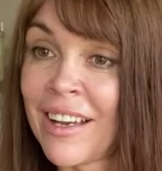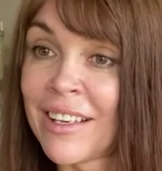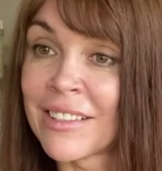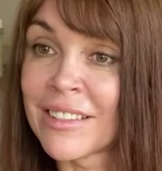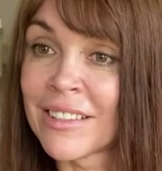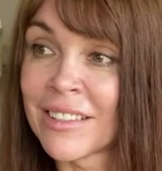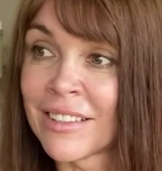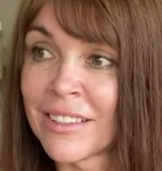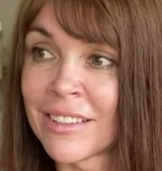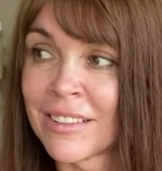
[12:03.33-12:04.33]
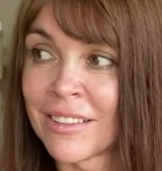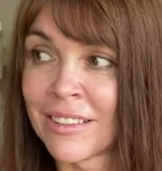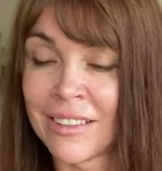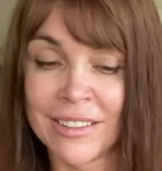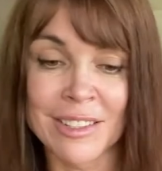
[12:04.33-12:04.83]
that,
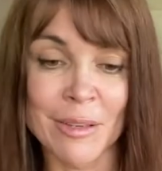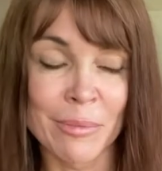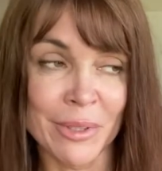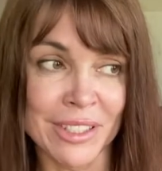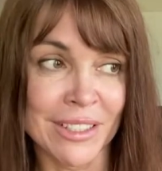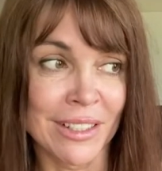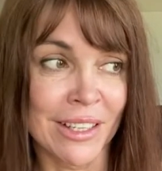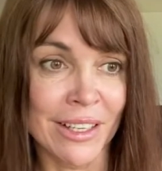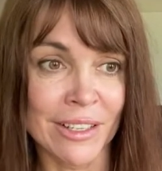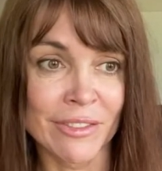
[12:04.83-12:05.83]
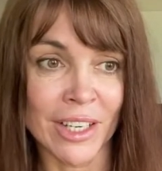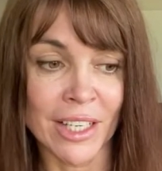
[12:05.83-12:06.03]
at some point in life,